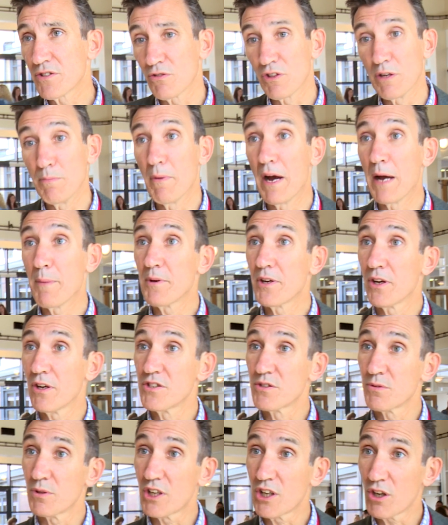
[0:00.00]
or it might be going
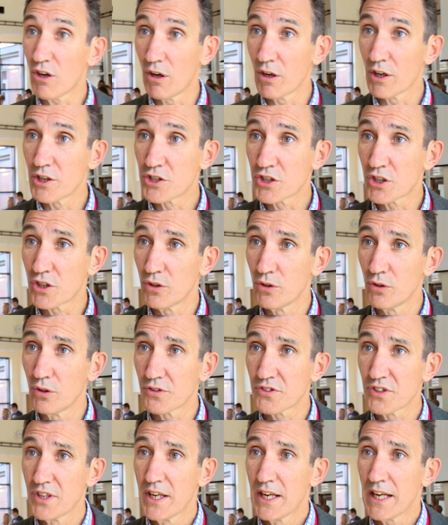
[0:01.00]
to a college course